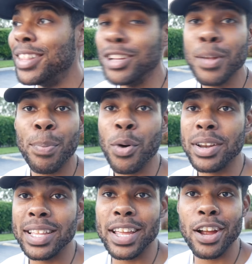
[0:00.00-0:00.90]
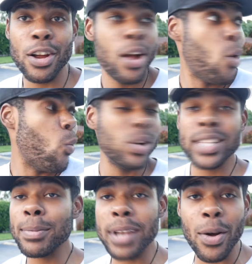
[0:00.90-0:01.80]
There's a point in the year, once
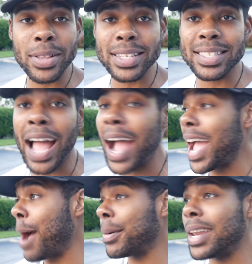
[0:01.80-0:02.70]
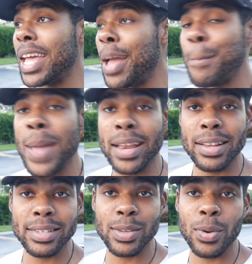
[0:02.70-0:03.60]
I'm done with this diet, I'm gonna hit
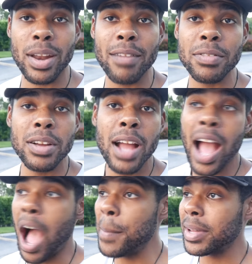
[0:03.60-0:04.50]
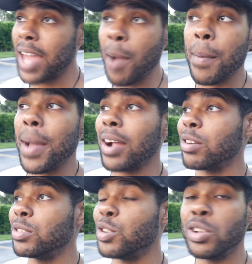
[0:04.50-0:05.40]
maintenance or whatever. I'm gonna count my
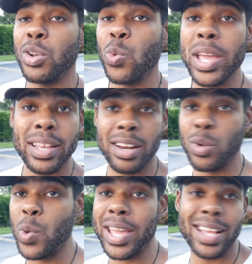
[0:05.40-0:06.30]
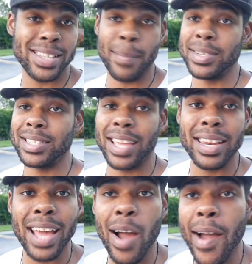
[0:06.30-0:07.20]
macros during the week, and on the weekends, I'm gonna just get
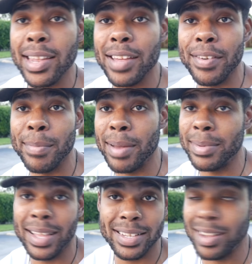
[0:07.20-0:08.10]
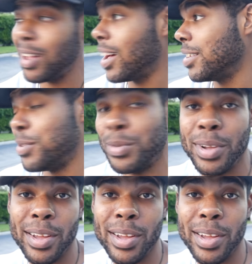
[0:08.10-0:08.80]
it how I live it, baby. That's all I do.